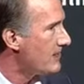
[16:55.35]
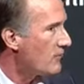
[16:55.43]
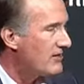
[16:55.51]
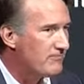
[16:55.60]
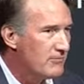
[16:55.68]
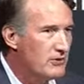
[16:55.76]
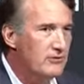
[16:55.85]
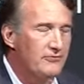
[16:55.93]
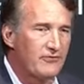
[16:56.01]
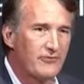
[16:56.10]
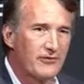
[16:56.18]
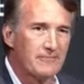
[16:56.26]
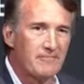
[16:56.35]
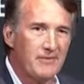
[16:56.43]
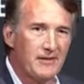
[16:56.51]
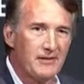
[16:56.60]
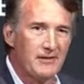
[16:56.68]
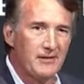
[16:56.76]
we've moved from
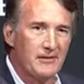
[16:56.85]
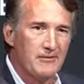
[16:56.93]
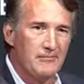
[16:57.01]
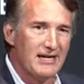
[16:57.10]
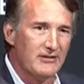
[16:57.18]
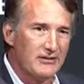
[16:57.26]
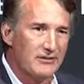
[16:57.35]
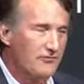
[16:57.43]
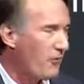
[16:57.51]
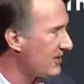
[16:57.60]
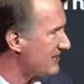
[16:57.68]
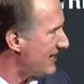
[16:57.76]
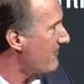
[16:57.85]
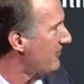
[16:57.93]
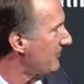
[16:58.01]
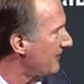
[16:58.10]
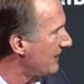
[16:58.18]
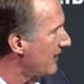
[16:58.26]
being
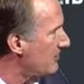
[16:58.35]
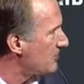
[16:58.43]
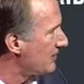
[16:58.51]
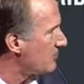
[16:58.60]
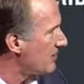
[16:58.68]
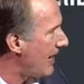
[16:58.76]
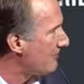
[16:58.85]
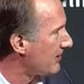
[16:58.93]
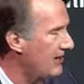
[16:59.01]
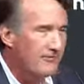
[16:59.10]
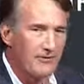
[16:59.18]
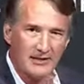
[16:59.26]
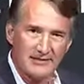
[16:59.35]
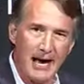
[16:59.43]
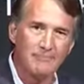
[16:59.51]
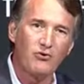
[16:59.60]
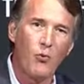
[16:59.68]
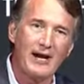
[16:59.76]
47th in the country in job recovery to
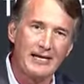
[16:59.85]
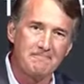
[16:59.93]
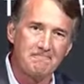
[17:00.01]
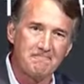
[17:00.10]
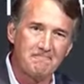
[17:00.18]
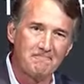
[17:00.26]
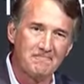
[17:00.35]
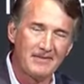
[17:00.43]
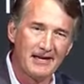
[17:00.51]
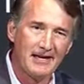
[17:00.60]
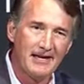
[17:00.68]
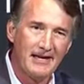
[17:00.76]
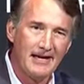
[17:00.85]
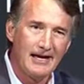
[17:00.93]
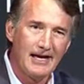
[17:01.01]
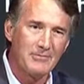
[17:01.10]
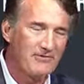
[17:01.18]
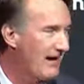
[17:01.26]
top 20.
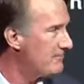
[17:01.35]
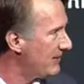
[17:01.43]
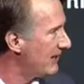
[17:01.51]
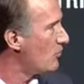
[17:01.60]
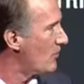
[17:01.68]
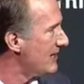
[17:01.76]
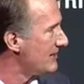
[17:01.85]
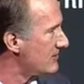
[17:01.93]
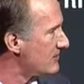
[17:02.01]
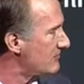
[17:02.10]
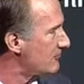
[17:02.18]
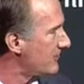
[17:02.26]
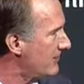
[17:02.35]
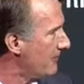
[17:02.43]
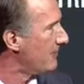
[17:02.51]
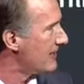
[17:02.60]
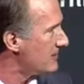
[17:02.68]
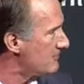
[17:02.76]
And we've had big wins with
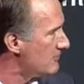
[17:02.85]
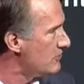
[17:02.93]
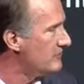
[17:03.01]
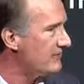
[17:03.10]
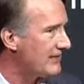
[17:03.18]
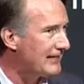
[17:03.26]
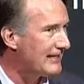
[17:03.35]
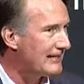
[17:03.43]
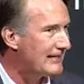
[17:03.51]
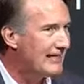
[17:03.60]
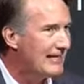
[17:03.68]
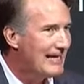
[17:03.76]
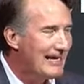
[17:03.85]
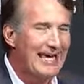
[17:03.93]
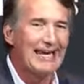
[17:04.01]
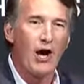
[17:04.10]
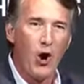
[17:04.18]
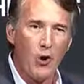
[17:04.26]
companies moving and
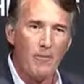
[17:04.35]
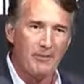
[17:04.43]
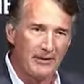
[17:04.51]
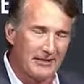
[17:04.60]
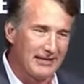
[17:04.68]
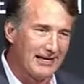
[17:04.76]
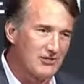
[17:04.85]
getting open, and